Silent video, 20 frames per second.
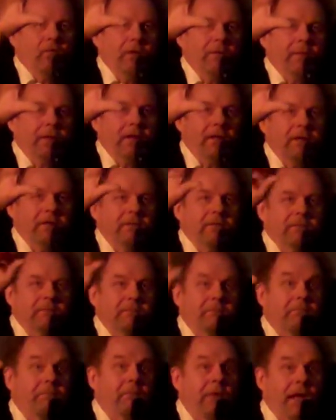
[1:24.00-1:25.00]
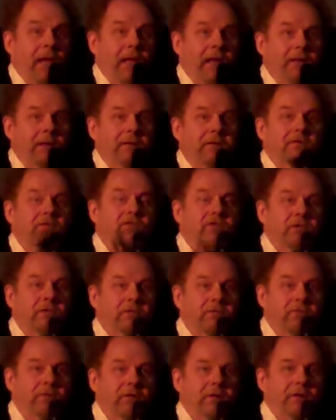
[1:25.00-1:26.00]
women, men,
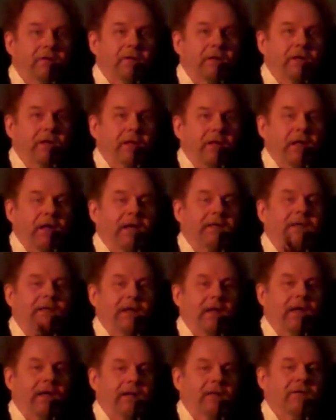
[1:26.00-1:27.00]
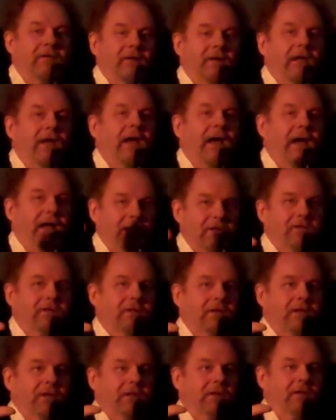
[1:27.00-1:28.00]
children. And yet,
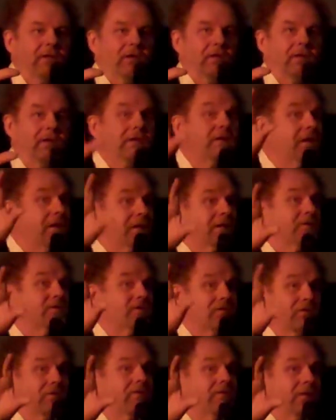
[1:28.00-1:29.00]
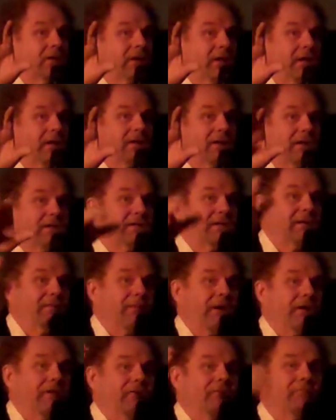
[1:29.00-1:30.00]
actually, the thing that's screwing it is the
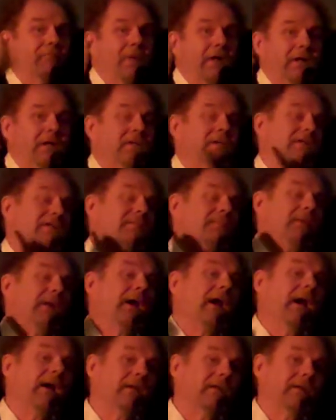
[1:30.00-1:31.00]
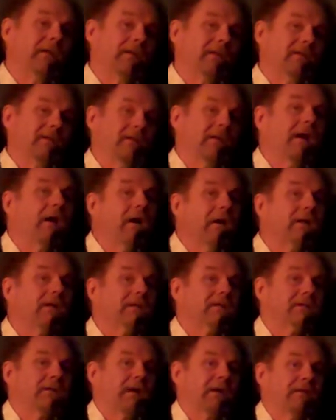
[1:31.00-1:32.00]
amount of money that's behind it, the
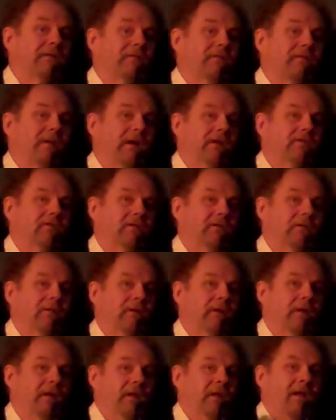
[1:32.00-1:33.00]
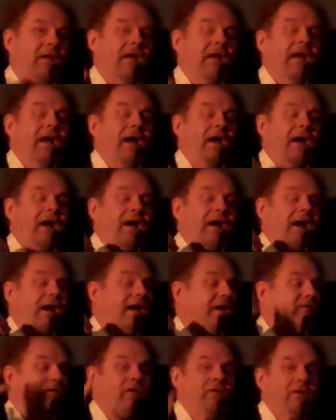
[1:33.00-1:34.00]
ugly side of fashion.
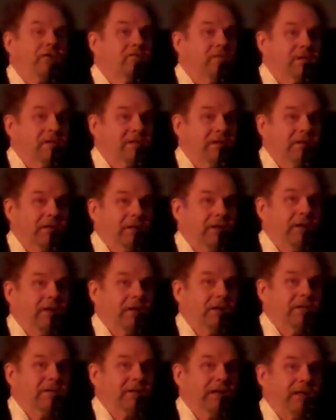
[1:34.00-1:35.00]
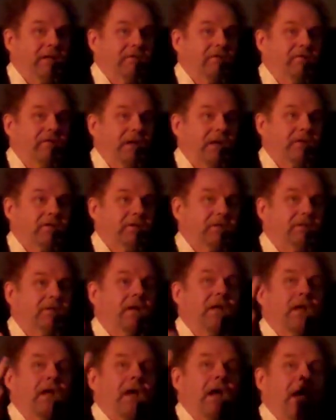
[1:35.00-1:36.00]
I have no interest in the ugly side of
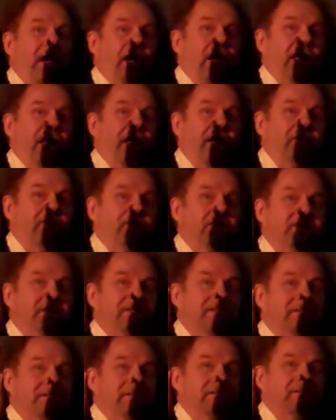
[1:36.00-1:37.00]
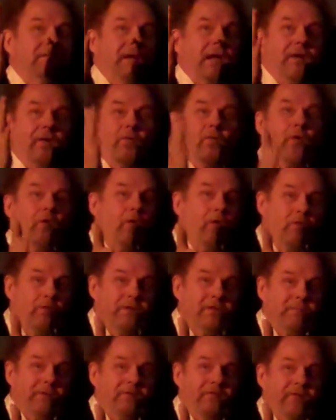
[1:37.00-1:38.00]
fashion. I am and will
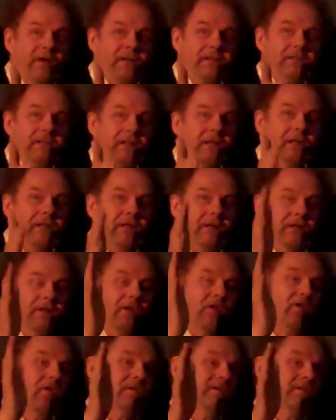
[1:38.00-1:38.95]
always be fascinated in the